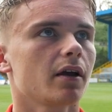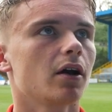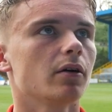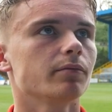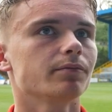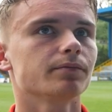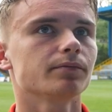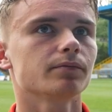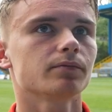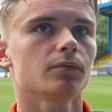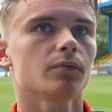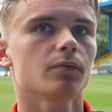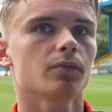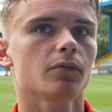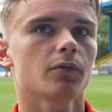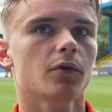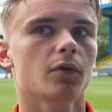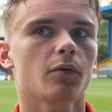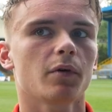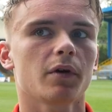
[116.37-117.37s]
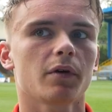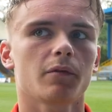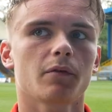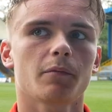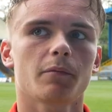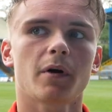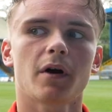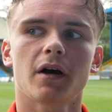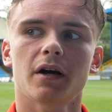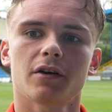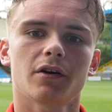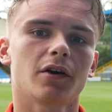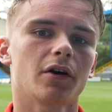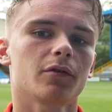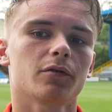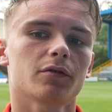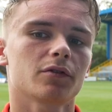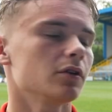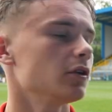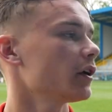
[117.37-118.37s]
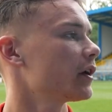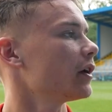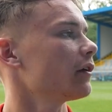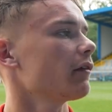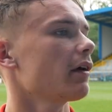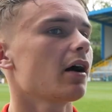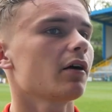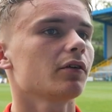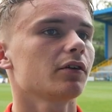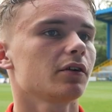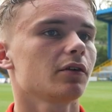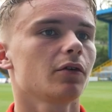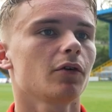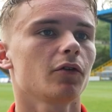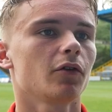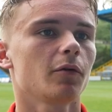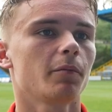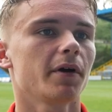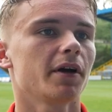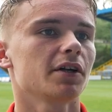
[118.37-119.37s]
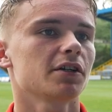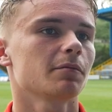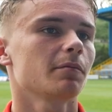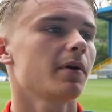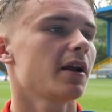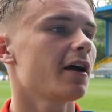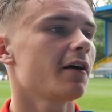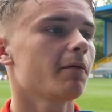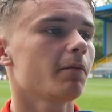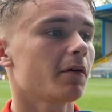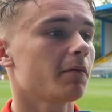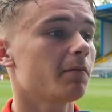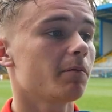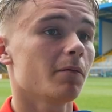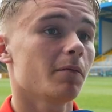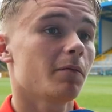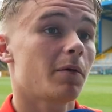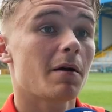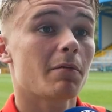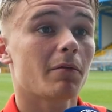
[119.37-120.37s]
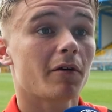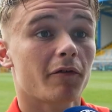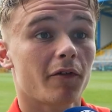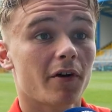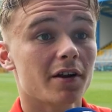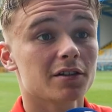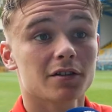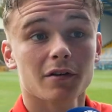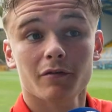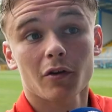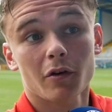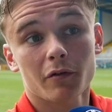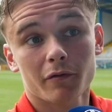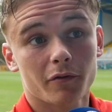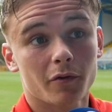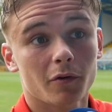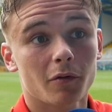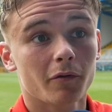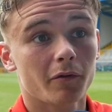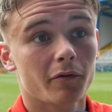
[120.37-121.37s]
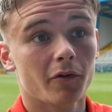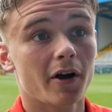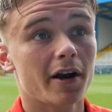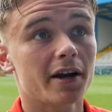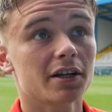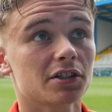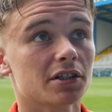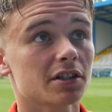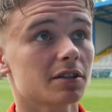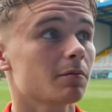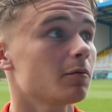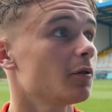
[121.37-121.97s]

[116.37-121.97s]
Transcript: But you know, looking around on the pitch and playing my friends I've known for ages.